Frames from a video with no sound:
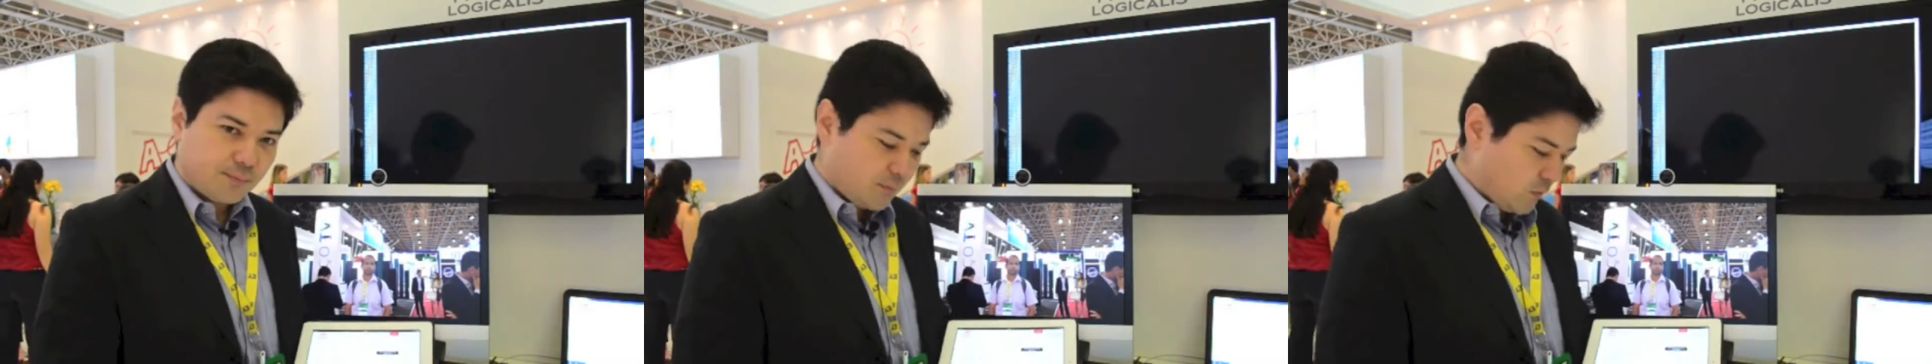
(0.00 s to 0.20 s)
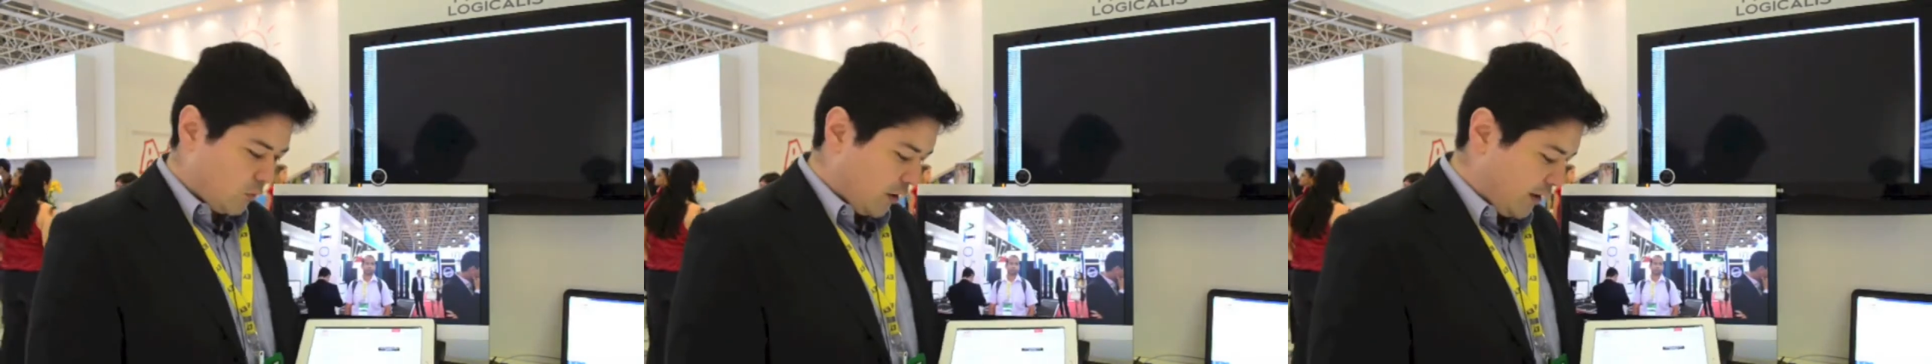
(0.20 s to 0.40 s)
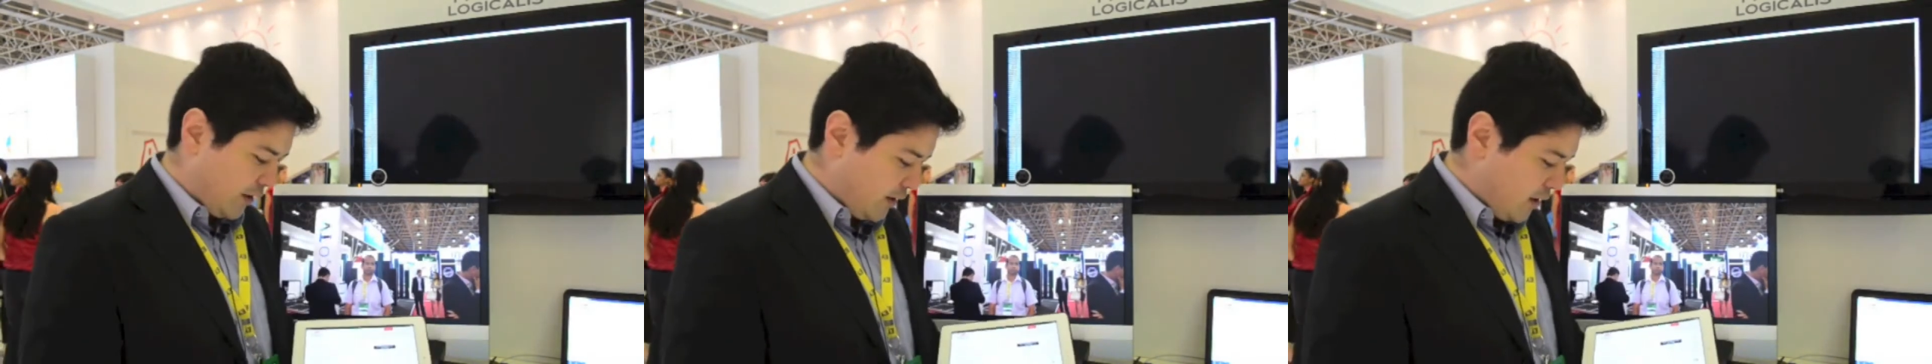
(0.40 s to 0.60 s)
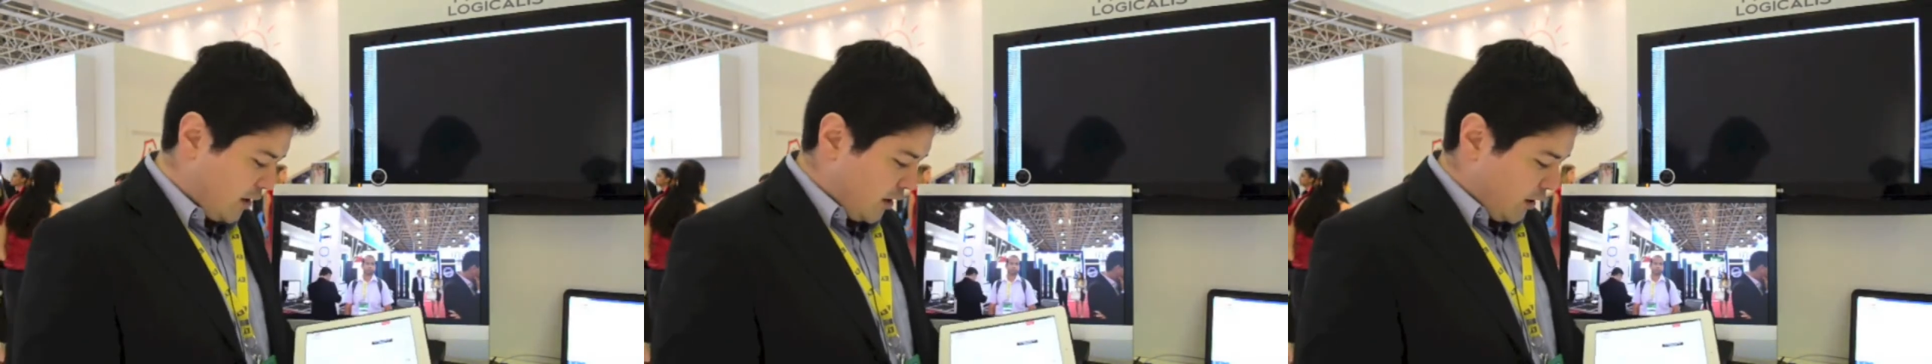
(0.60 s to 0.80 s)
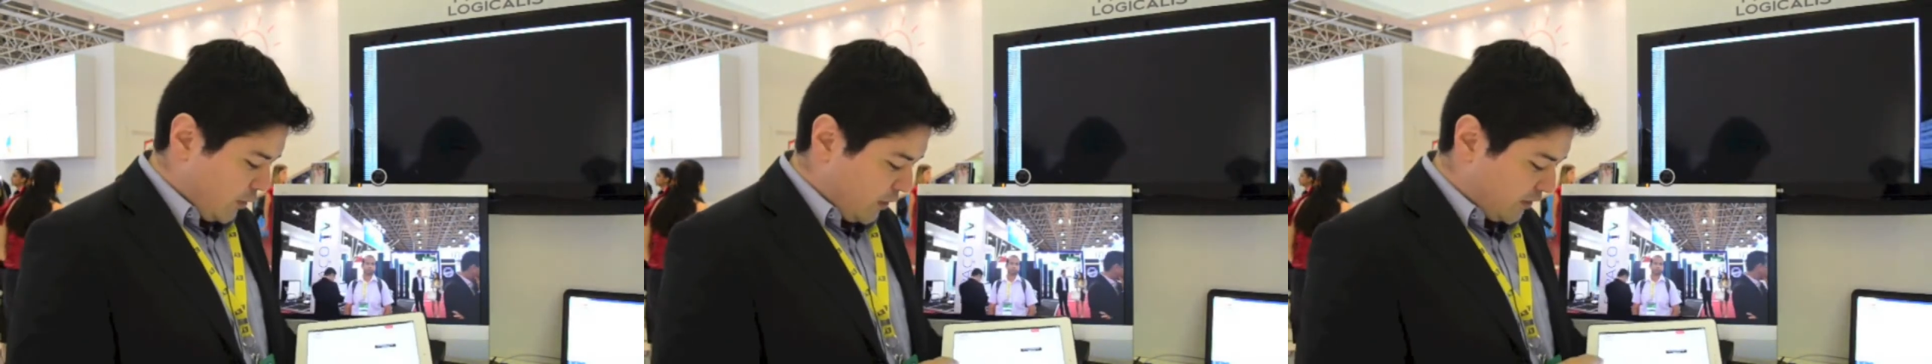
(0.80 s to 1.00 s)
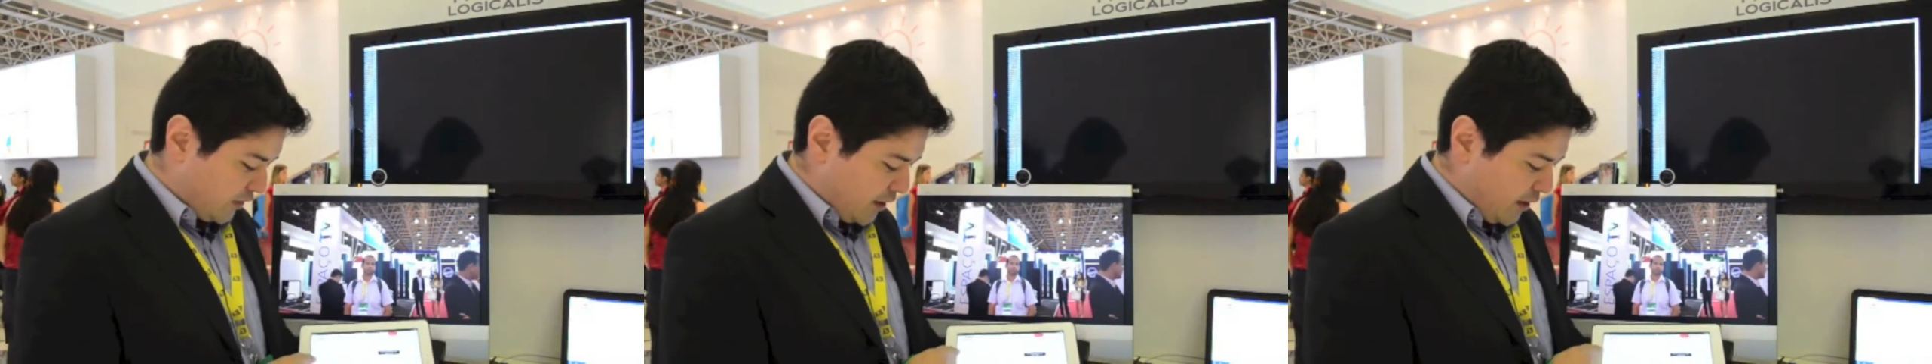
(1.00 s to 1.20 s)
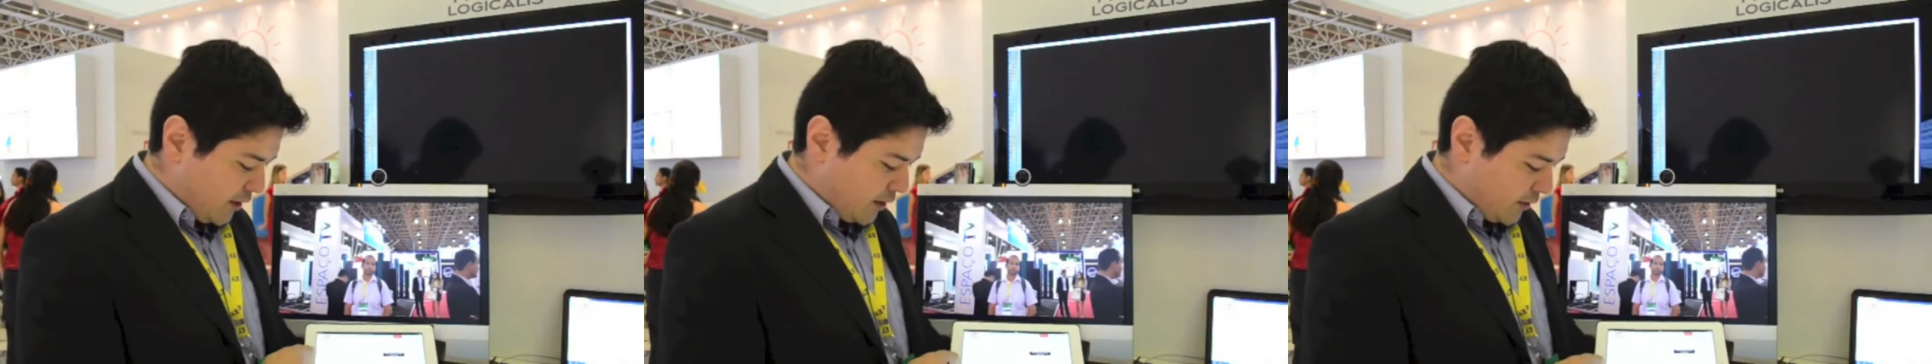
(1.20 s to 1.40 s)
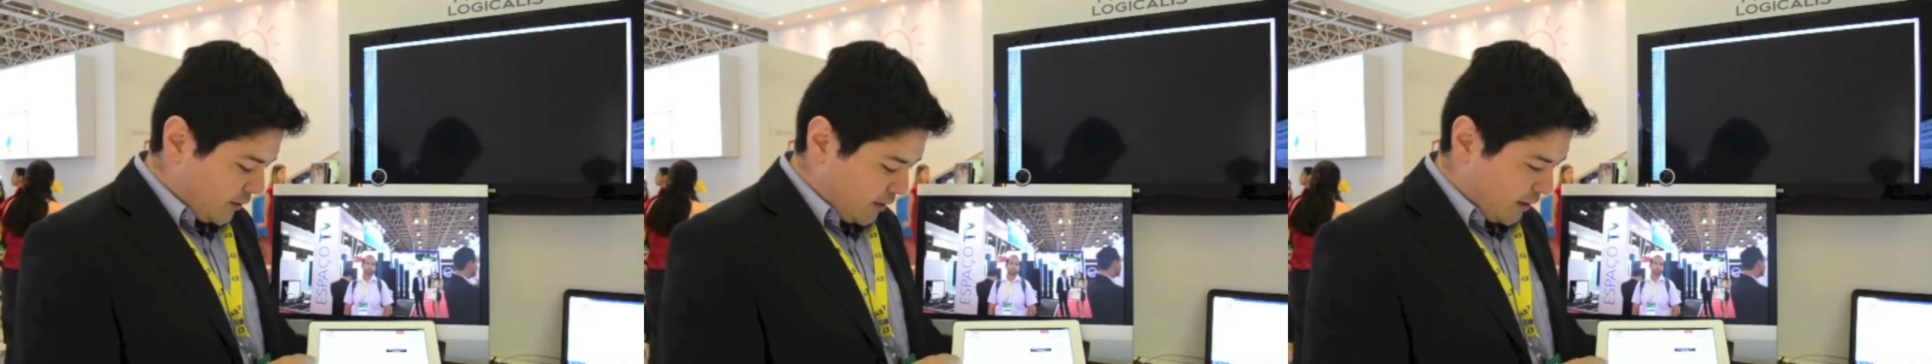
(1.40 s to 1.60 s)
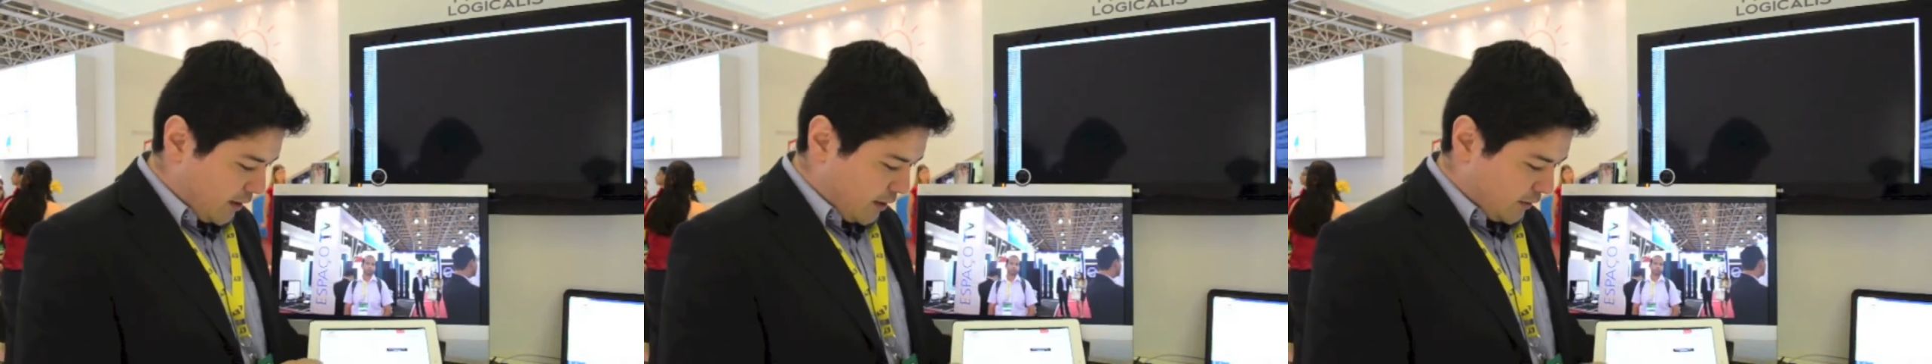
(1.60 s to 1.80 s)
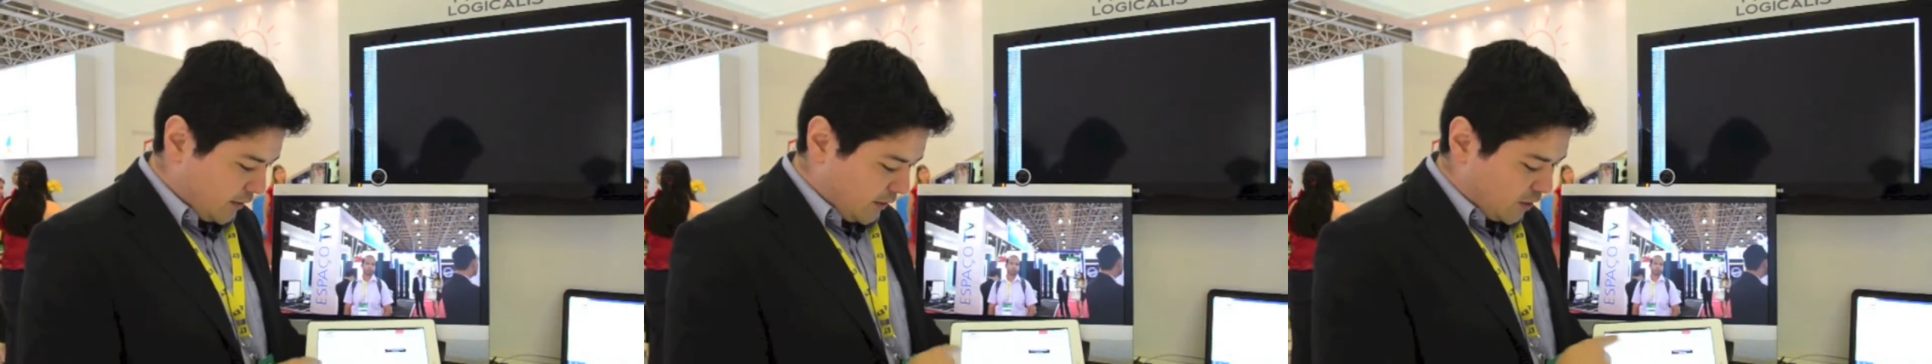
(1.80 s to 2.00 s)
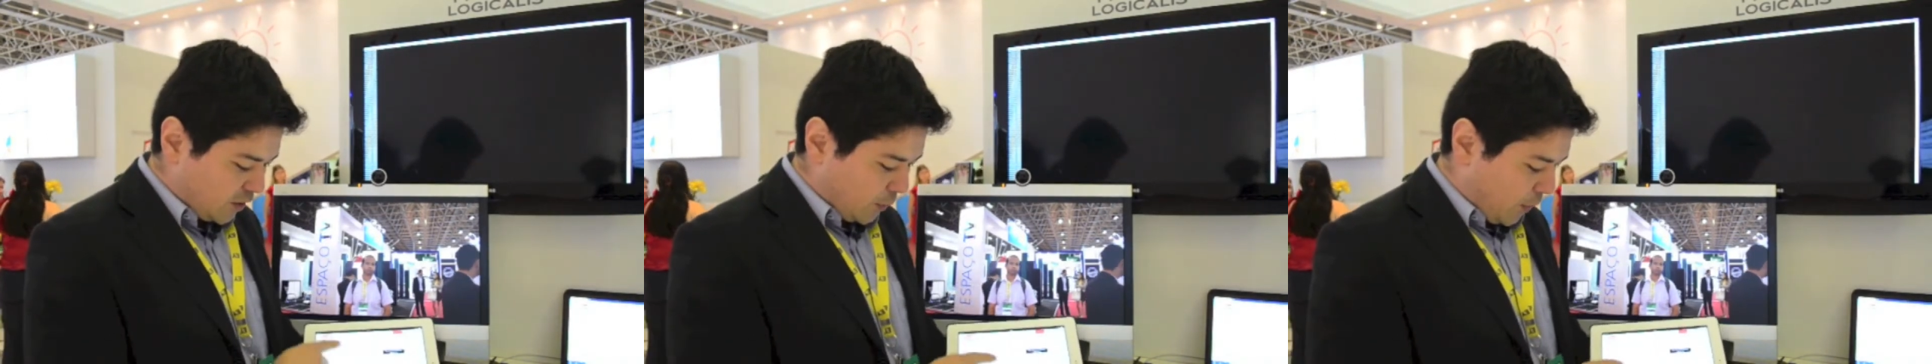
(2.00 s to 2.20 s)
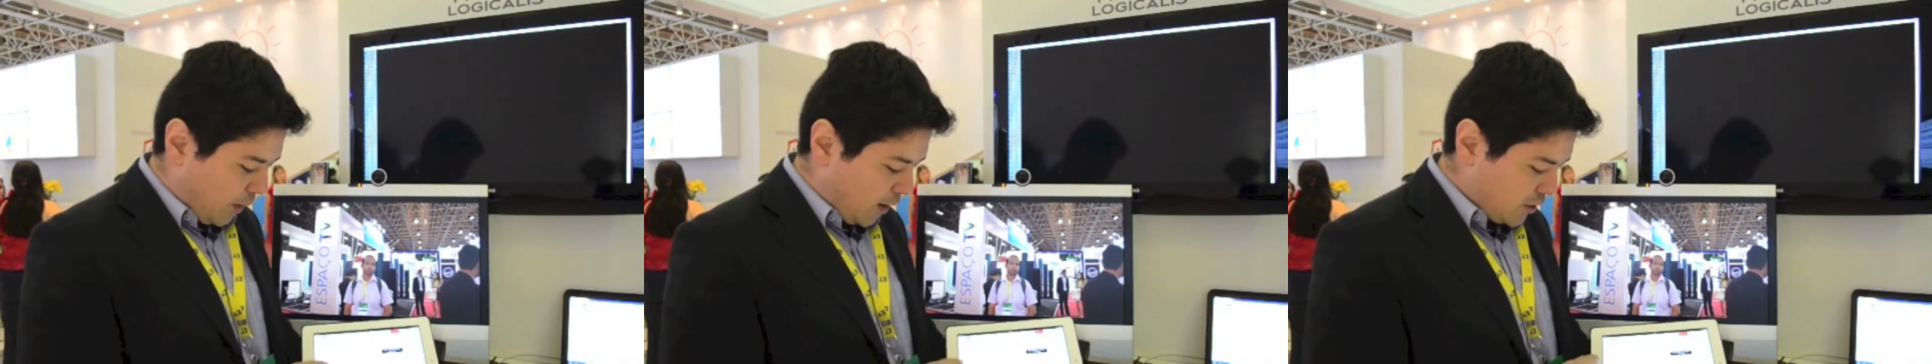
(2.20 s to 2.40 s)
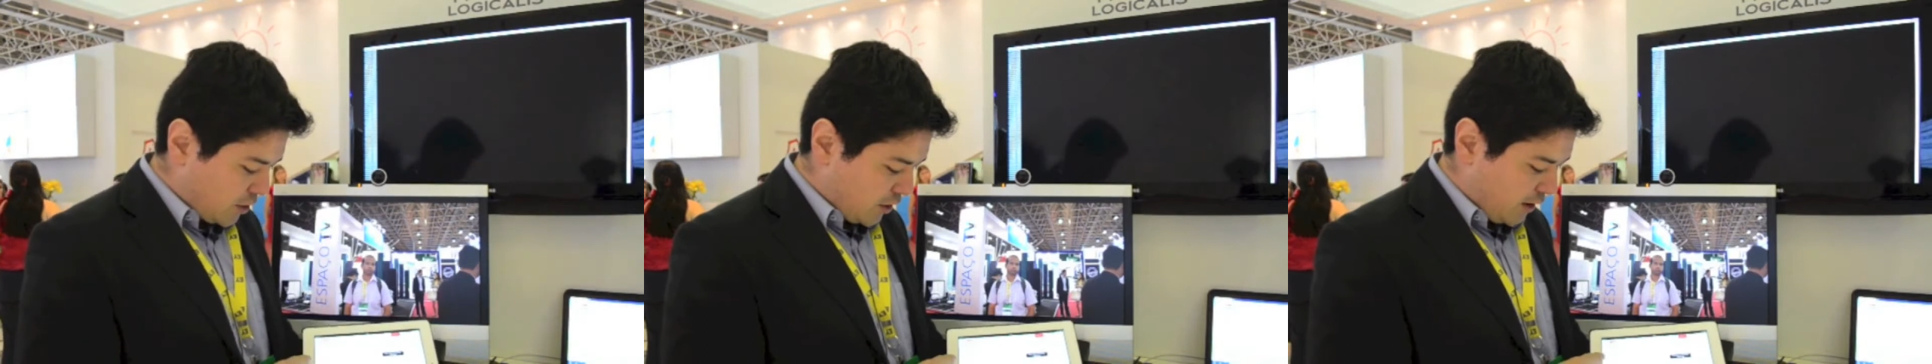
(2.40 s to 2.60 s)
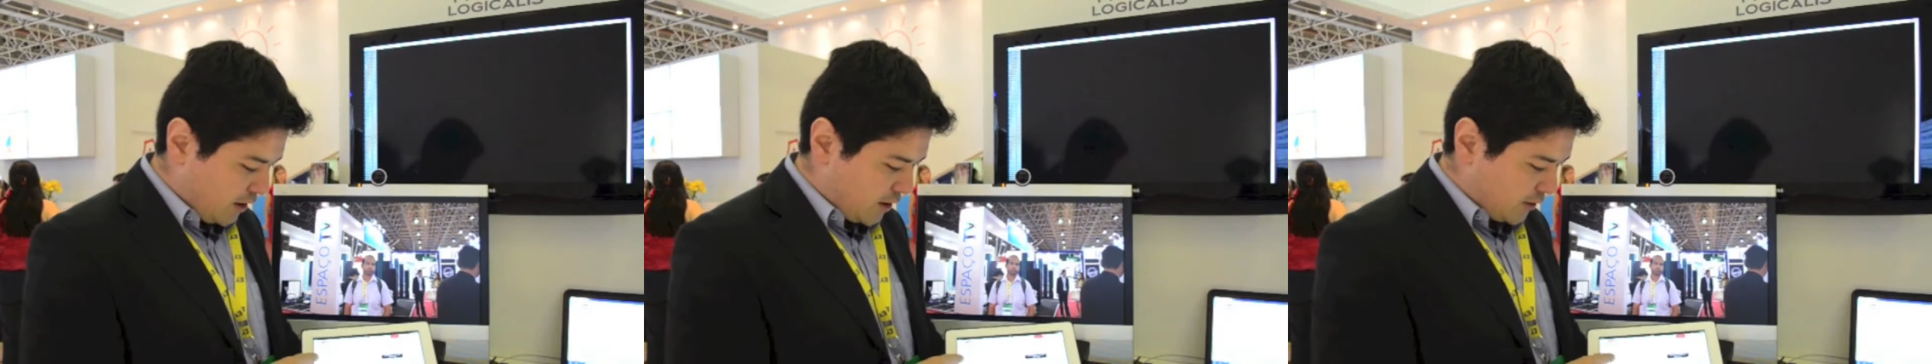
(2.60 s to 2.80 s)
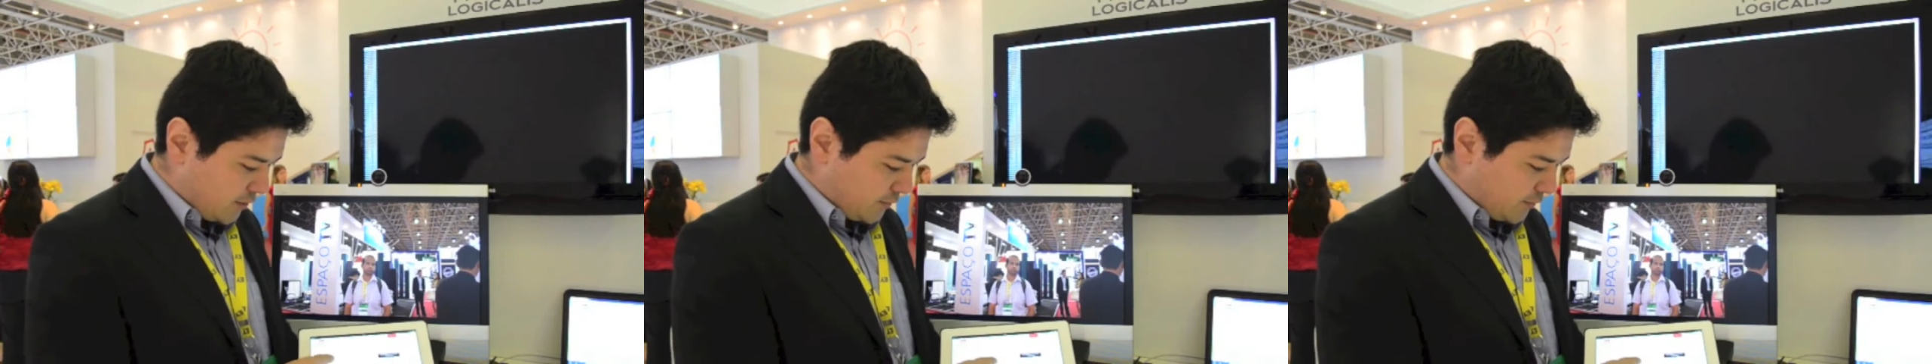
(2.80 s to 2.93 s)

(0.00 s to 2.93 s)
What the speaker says: Okay, we're seeing this topology here,